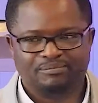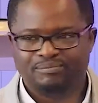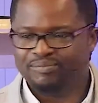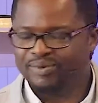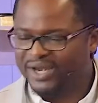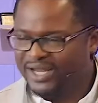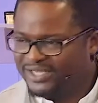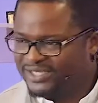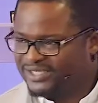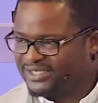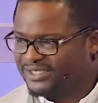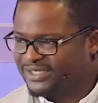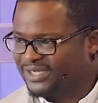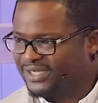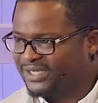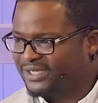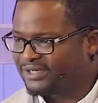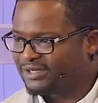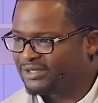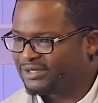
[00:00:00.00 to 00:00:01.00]
The
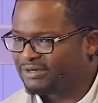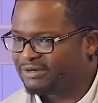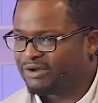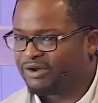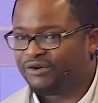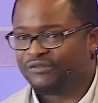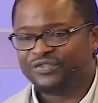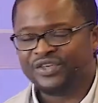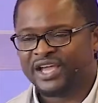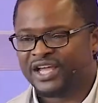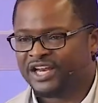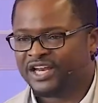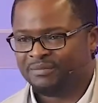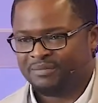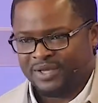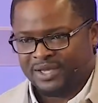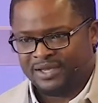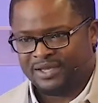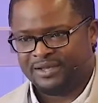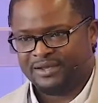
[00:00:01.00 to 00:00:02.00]
blessing of the
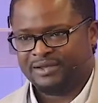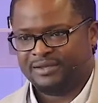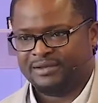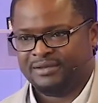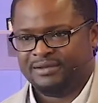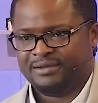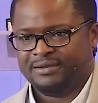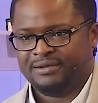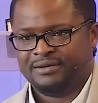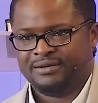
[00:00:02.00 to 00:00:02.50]
enemy